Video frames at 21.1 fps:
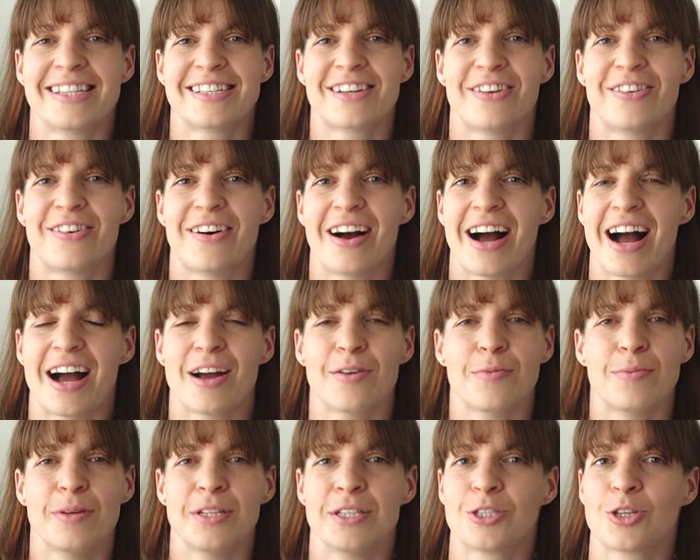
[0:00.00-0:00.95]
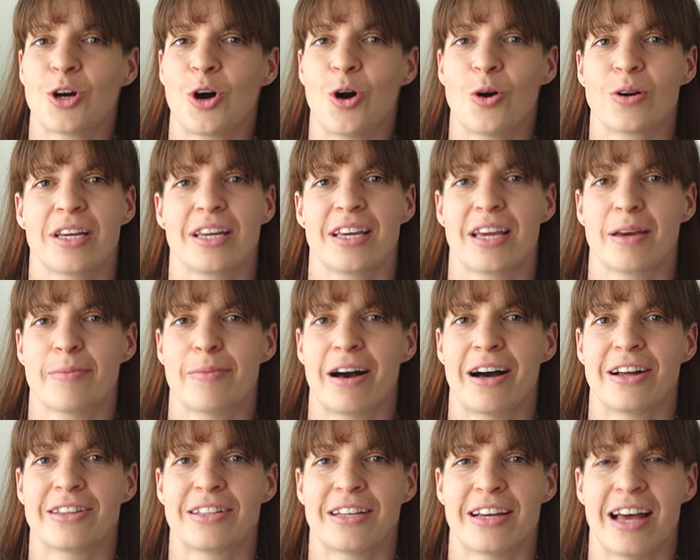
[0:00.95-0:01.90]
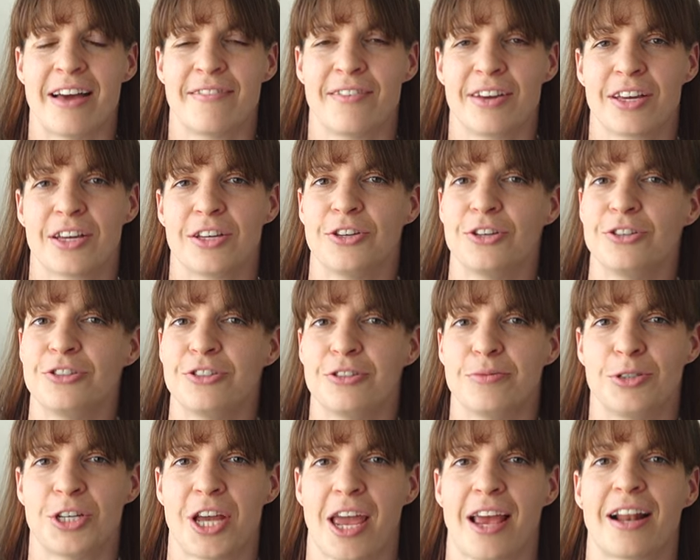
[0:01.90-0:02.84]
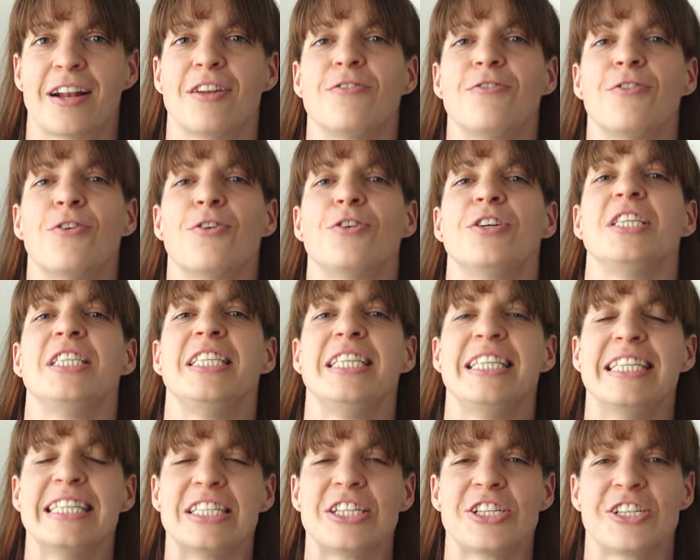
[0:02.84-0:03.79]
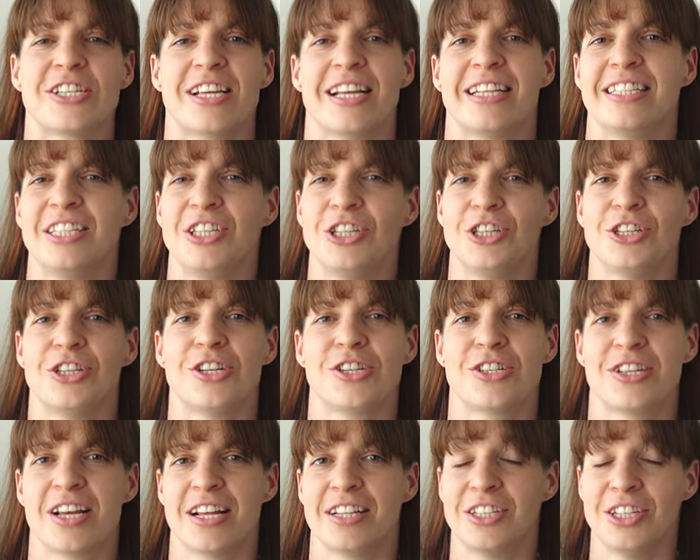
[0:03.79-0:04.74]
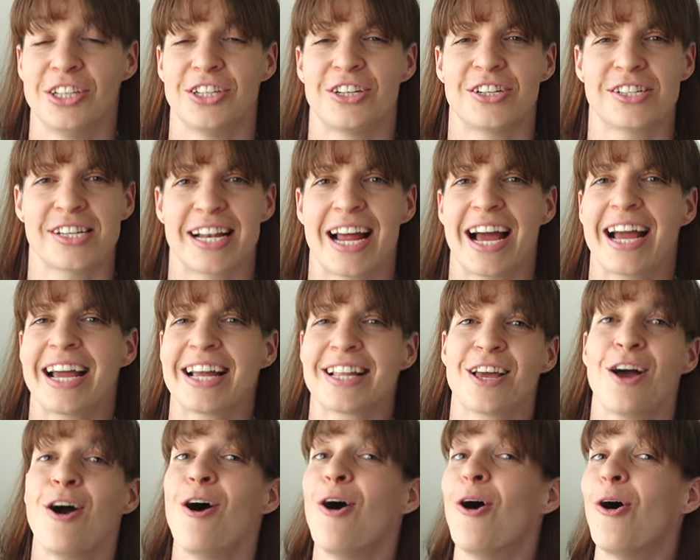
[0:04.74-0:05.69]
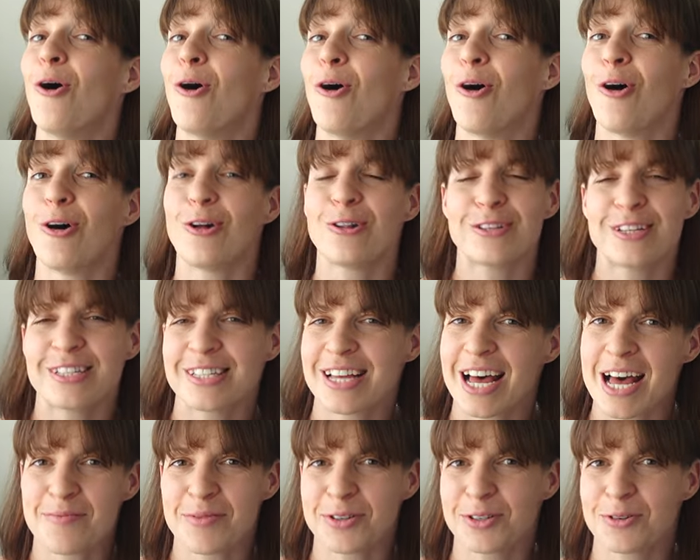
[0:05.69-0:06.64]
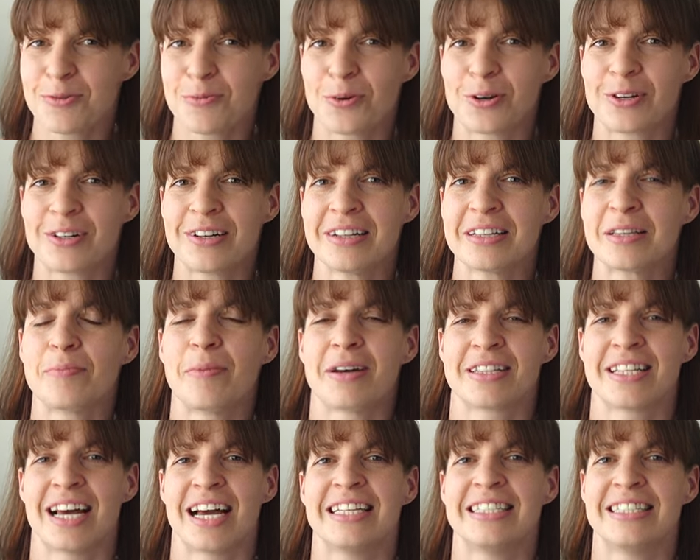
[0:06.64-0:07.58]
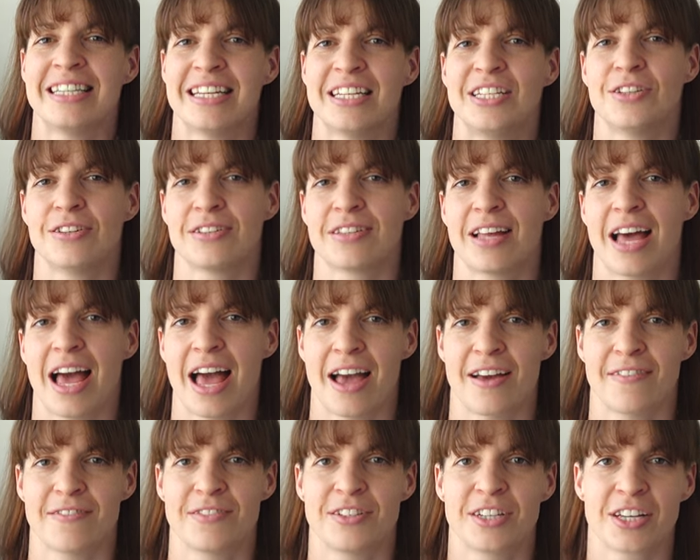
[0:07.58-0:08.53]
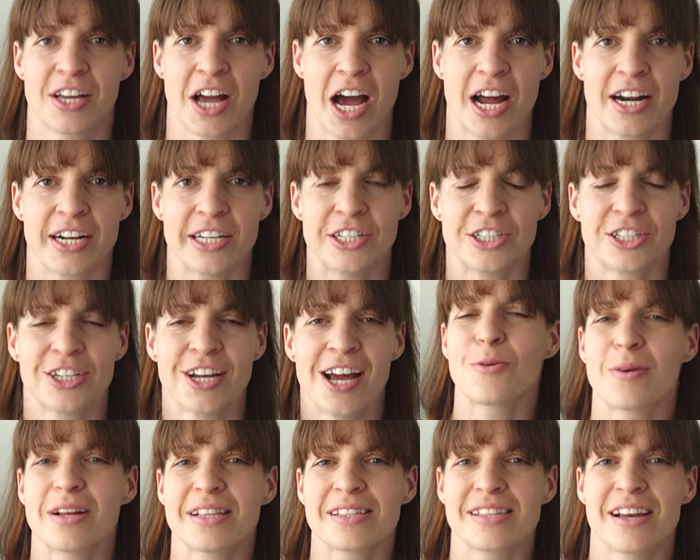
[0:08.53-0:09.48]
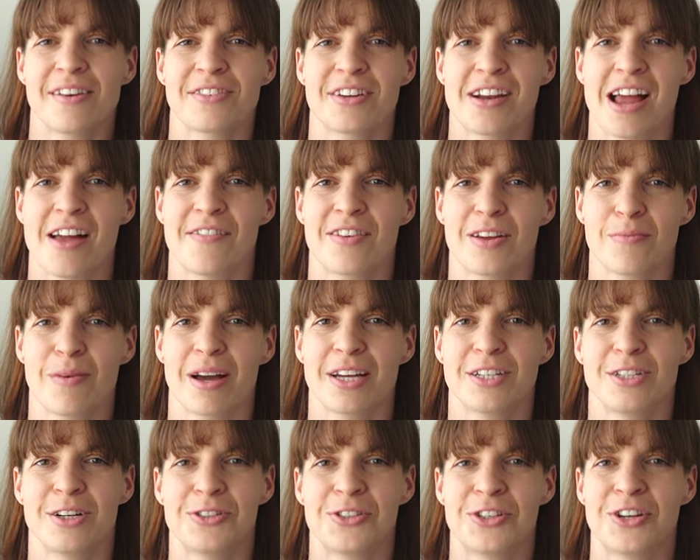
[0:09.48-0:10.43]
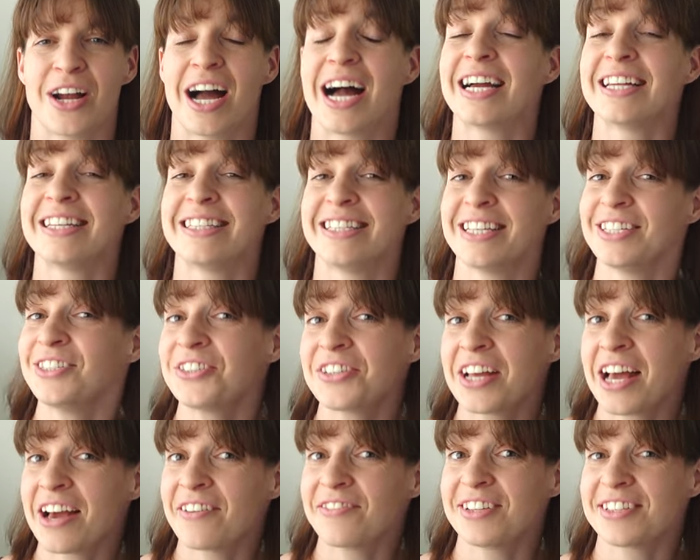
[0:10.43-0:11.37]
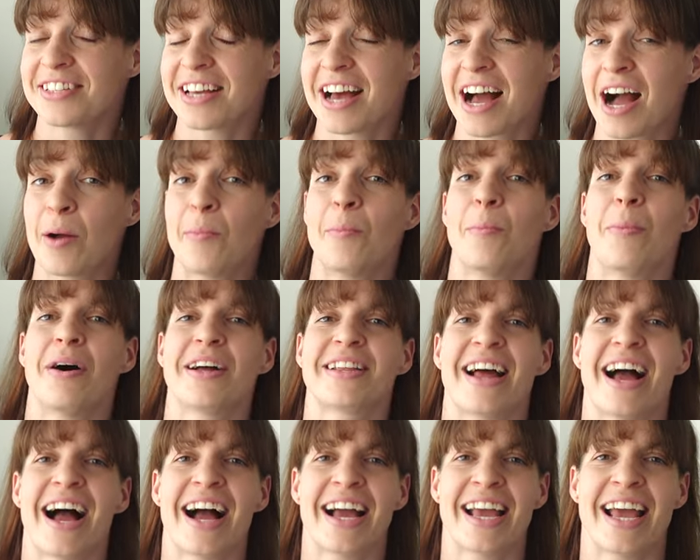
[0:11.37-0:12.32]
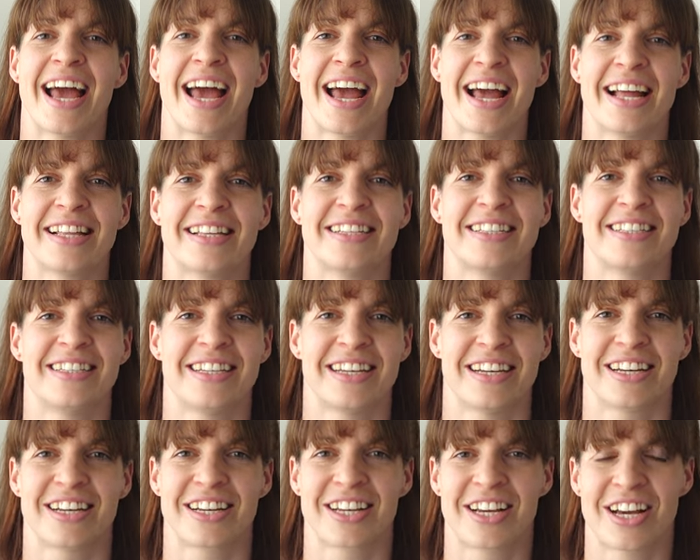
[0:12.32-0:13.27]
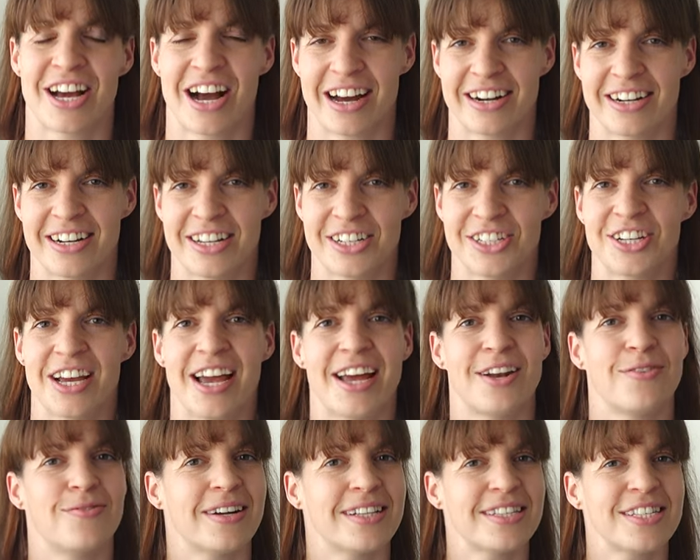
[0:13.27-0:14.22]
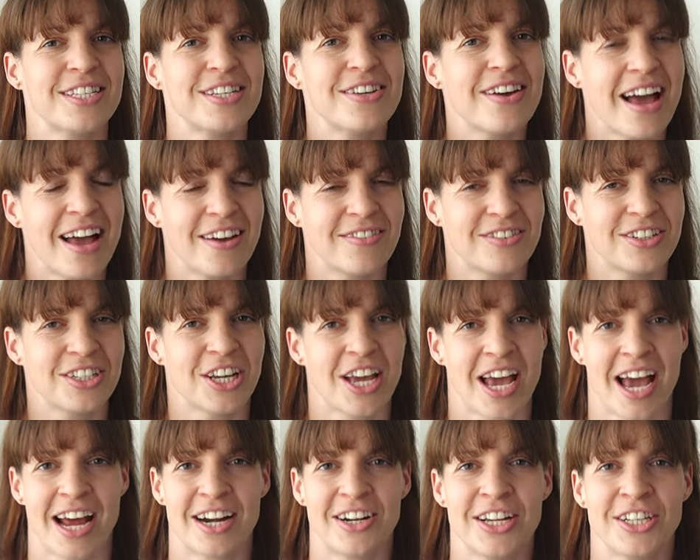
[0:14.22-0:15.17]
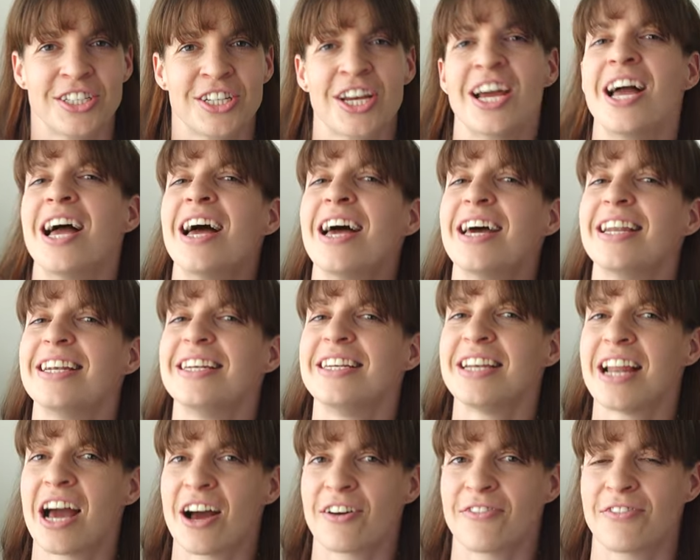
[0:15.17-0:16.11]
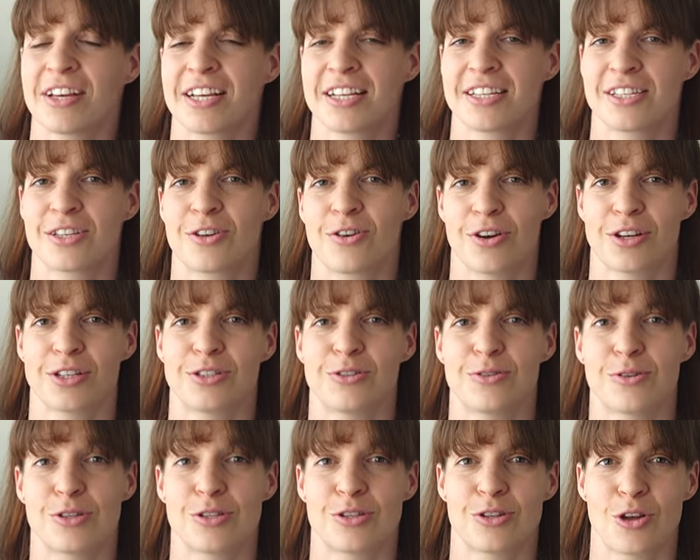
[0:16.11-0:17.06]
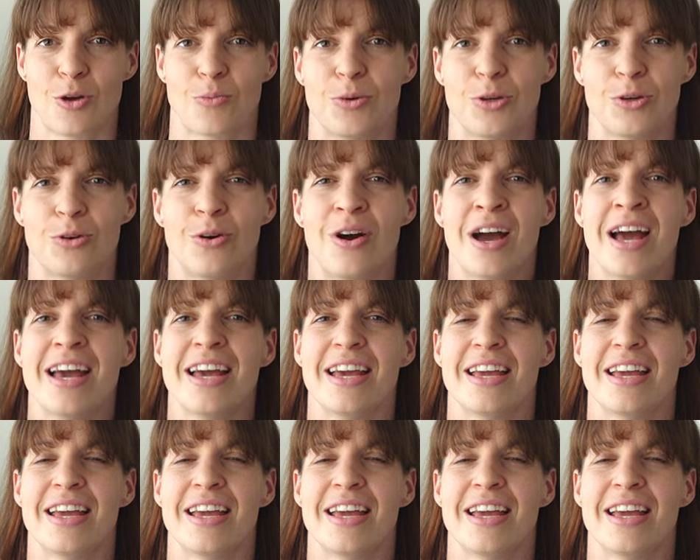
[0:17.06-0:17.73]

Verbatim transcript: So I've been talking about having a YouTube channel for years and years and years, and I had all the time in the world, but I did not have the courage. 4 months after having my daughter, I did not have the time, but I had the courage. And once you have the courage, nothing is going to stop you.